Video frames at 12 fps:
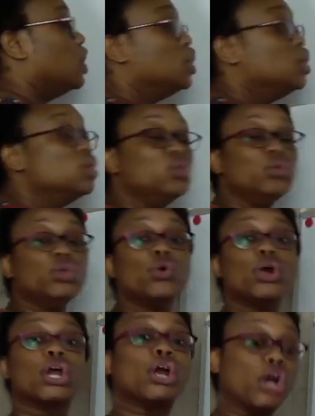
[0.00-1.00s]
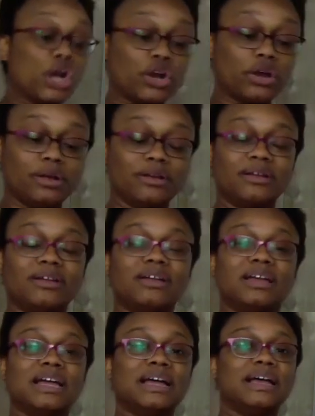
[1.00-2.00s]
New Yorker,
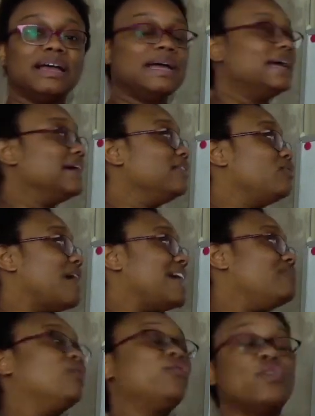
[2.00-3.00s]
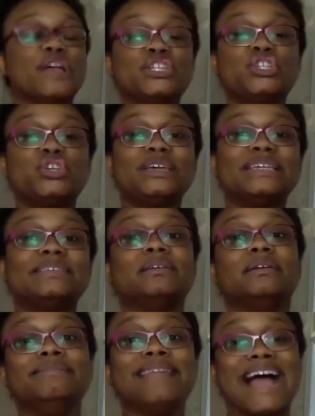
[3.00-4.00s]
right, referring to his
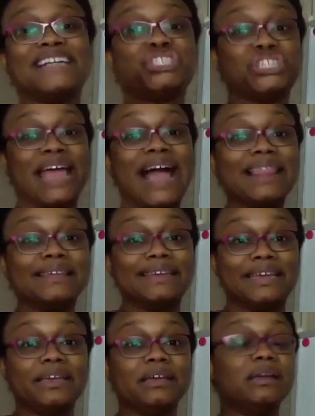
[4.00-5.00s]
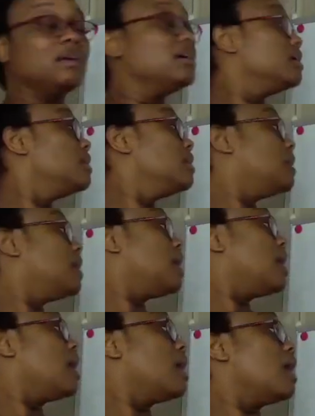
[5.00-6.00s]
nationality
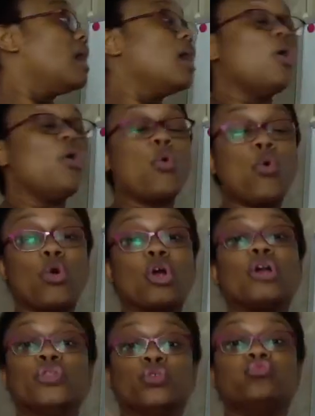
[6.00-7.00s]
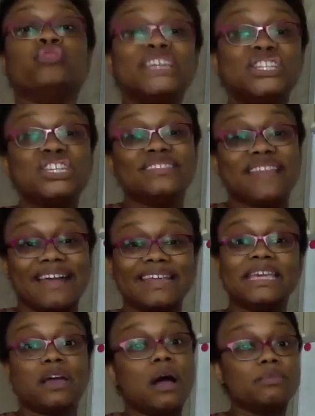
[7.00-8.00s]
or the region that
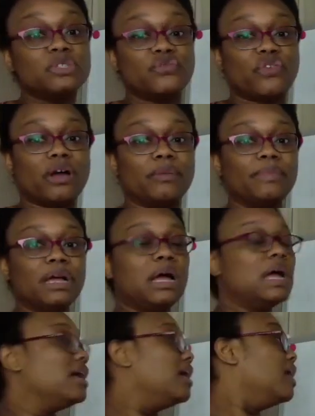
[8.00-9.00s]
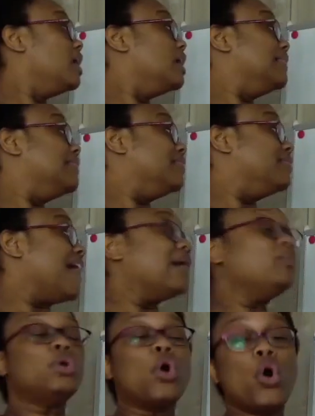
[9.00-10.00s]
he comes from, that
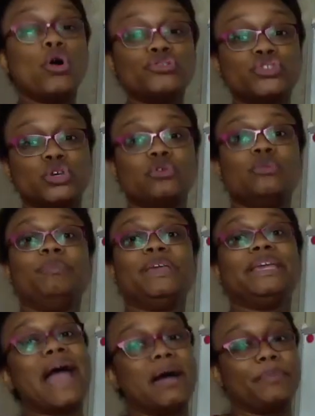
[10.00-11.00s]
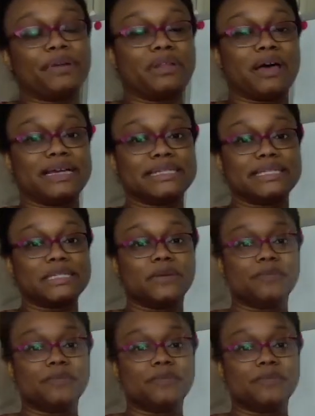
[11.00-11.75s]
would also be capitalized.